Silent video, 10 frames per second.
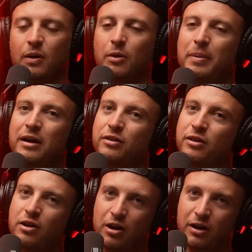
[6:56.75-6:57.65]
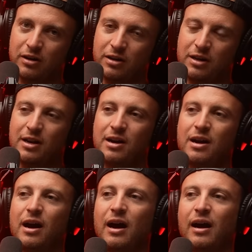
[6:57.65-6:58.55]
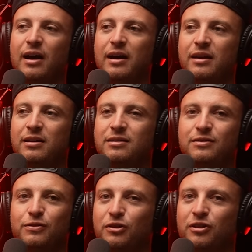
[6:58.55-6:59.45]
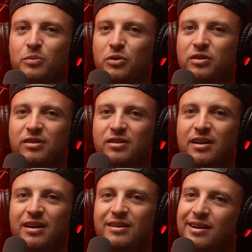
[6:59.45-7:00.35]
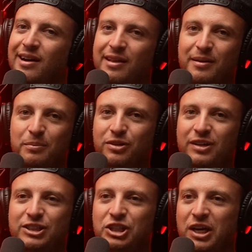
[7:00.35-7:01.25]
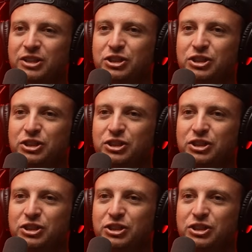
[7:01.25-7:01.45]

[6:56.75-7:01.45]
I went back to the car. I, for some reason, said, I'm just going to change